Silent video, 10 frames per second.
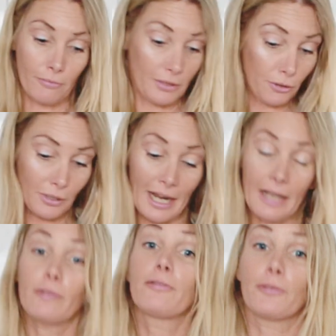You can
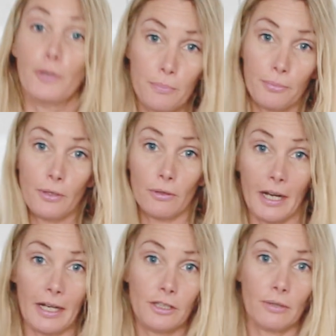add a fruit puree
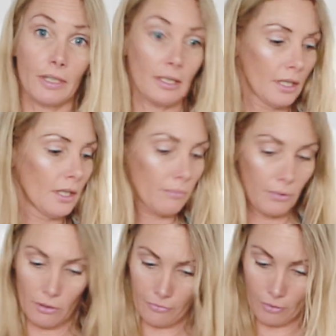to it.
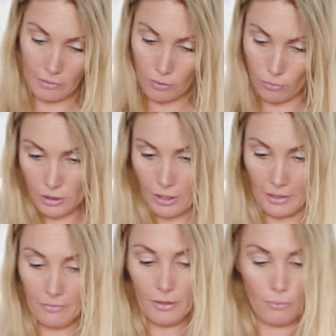Beautiful is also,
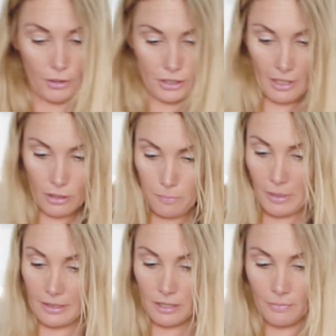if you were to now
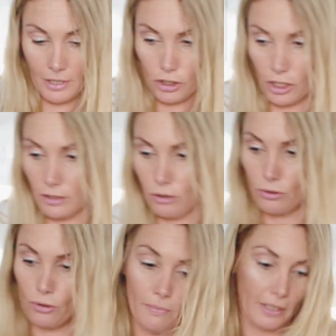split this mixture into
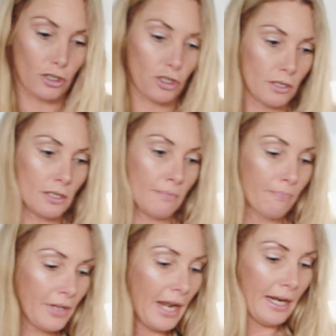2 mixtures,
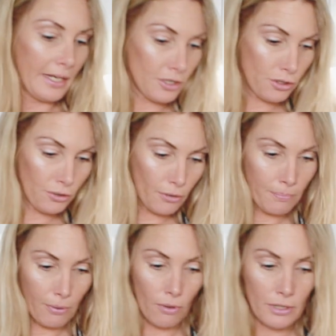is you
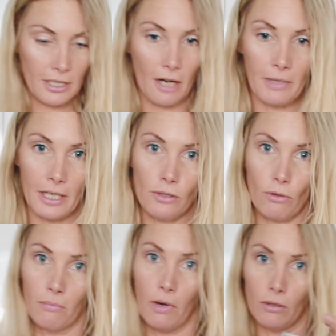pour some in your
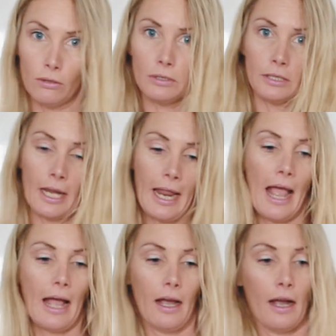mold,
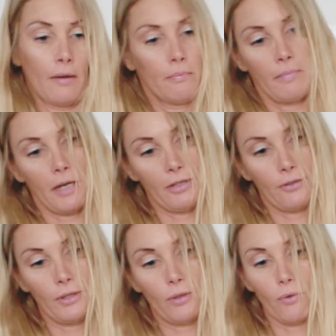maybe
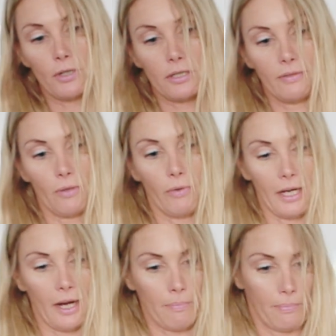3/4 of the
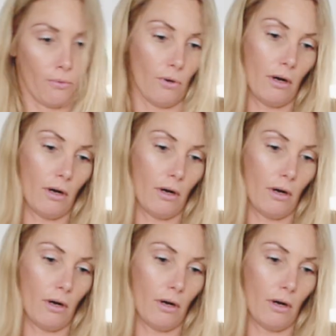way up or